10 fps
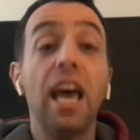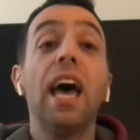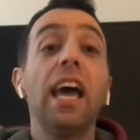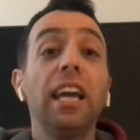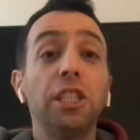
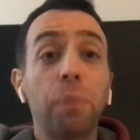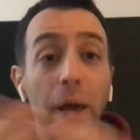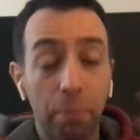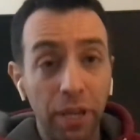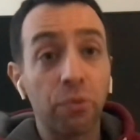is by
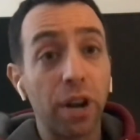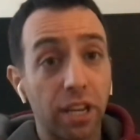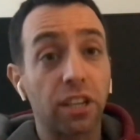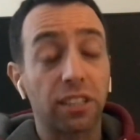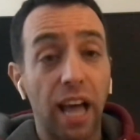being
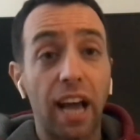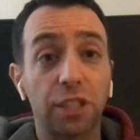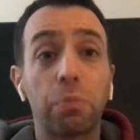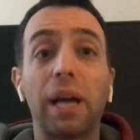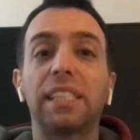
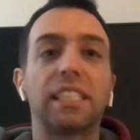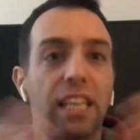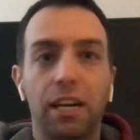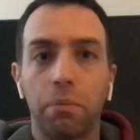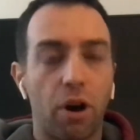recognized by
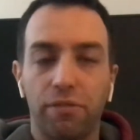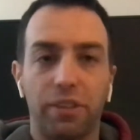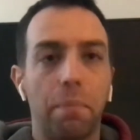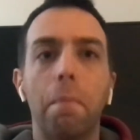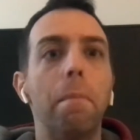some of the
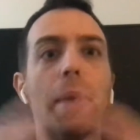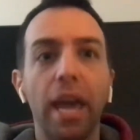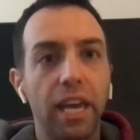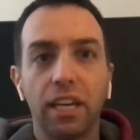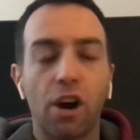
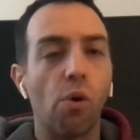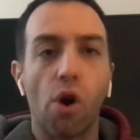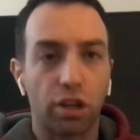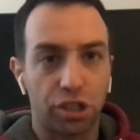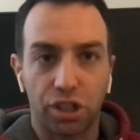main
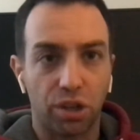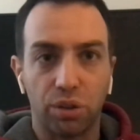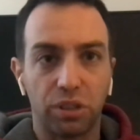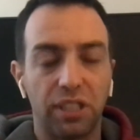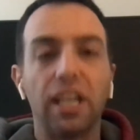award
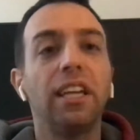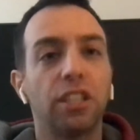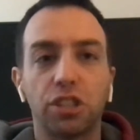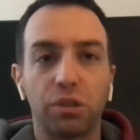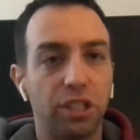shows in the
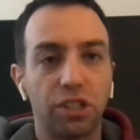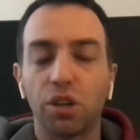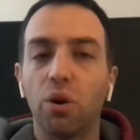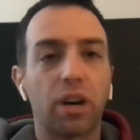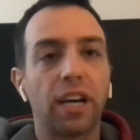industry.
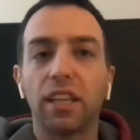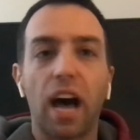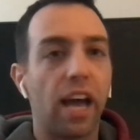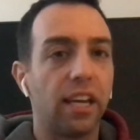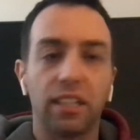So Cannes
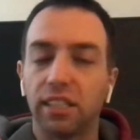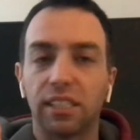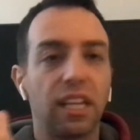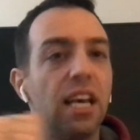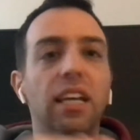
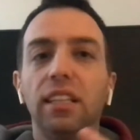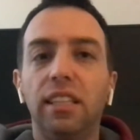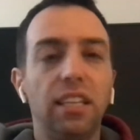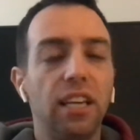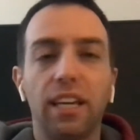Lions,
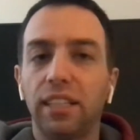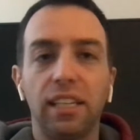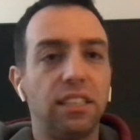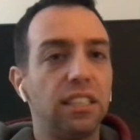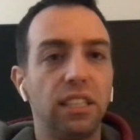
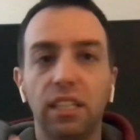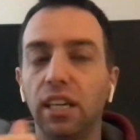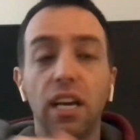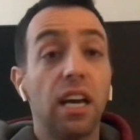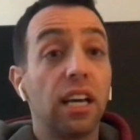DNAD,
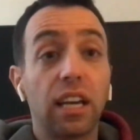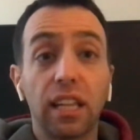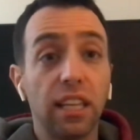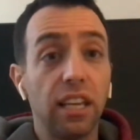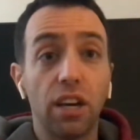
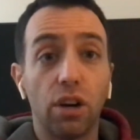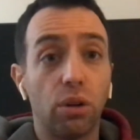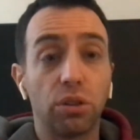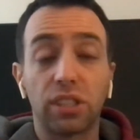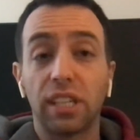
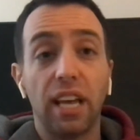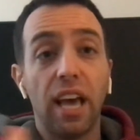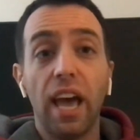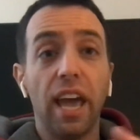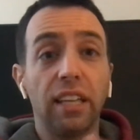Clio's,
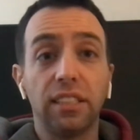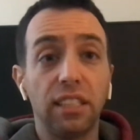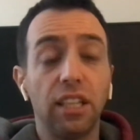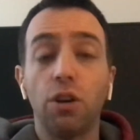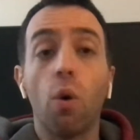and
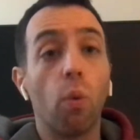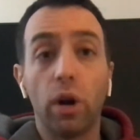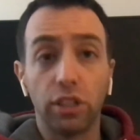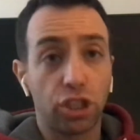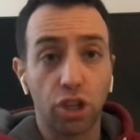the
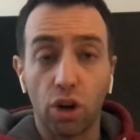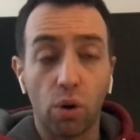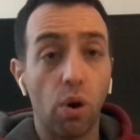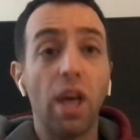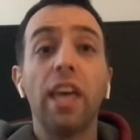One
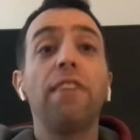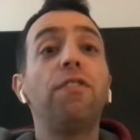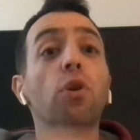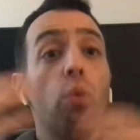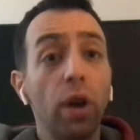Show. If
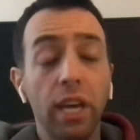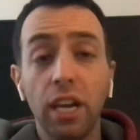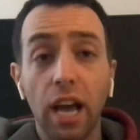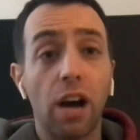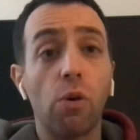you
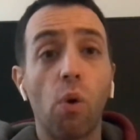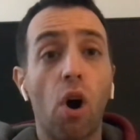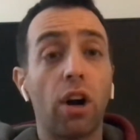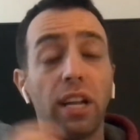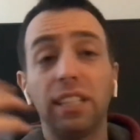win
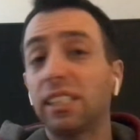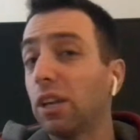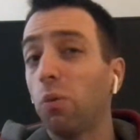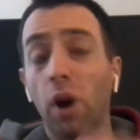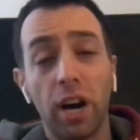award in
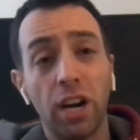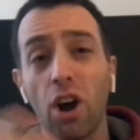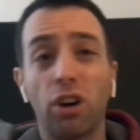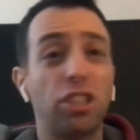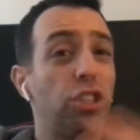1
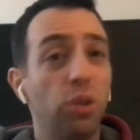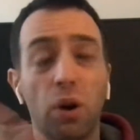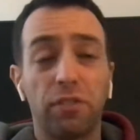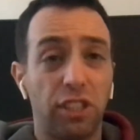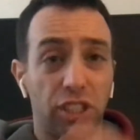or 2
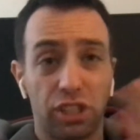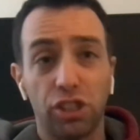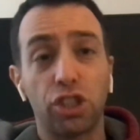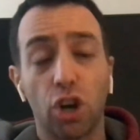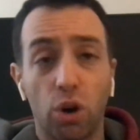of these
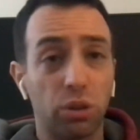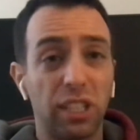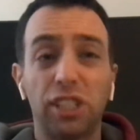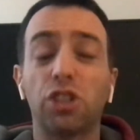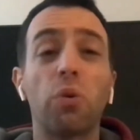shows,
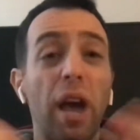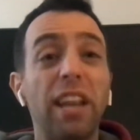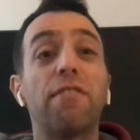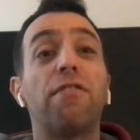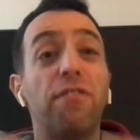it's already
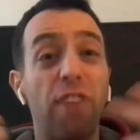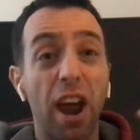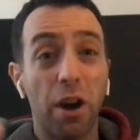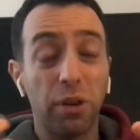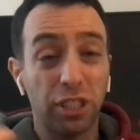a
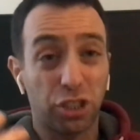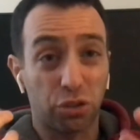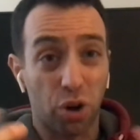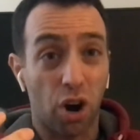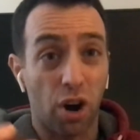very
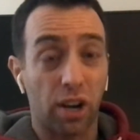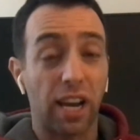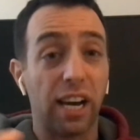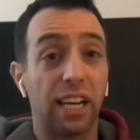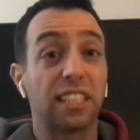strong
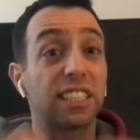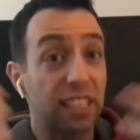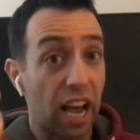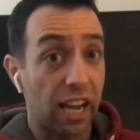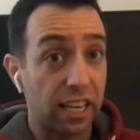
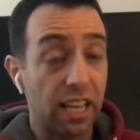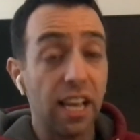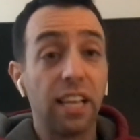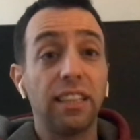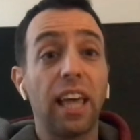sign
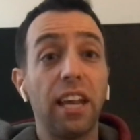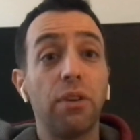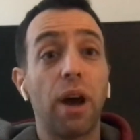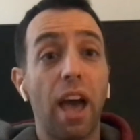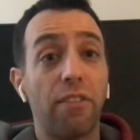that
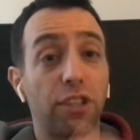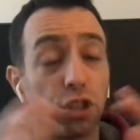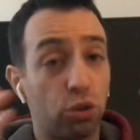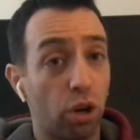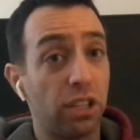you have
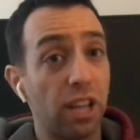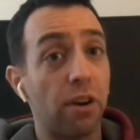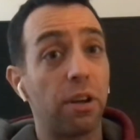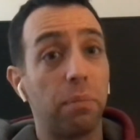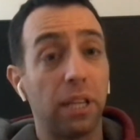
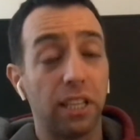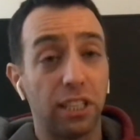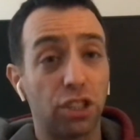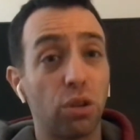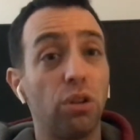extraordinary abilities.
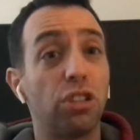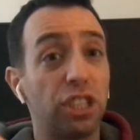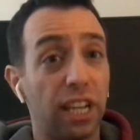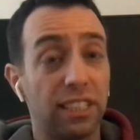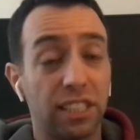So your
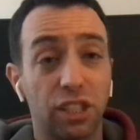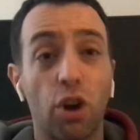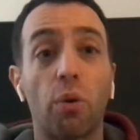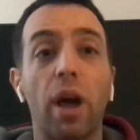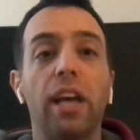chances
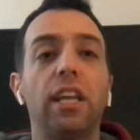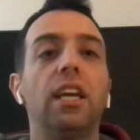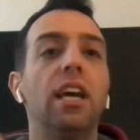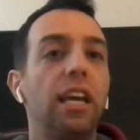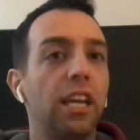
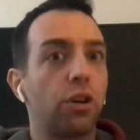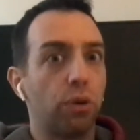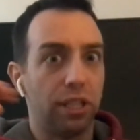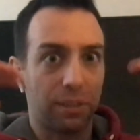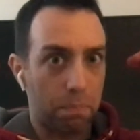already
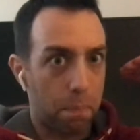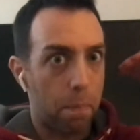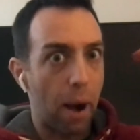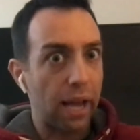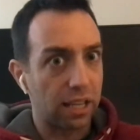increase
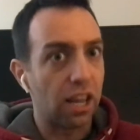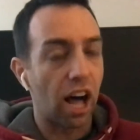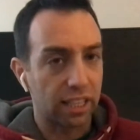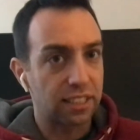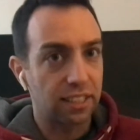by a lot.